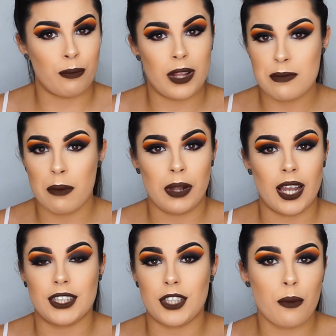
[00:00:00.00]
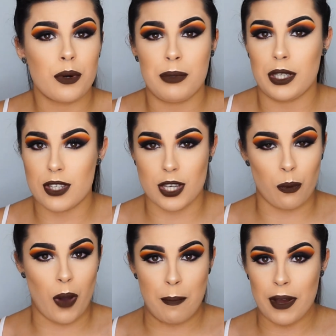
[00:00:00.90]
That's my plan. I don't want to be using a
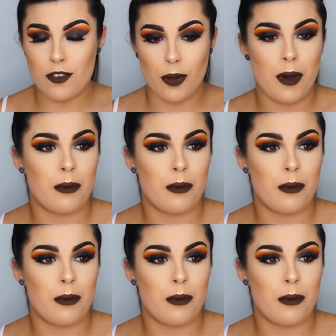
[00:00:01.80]
wide backdrop.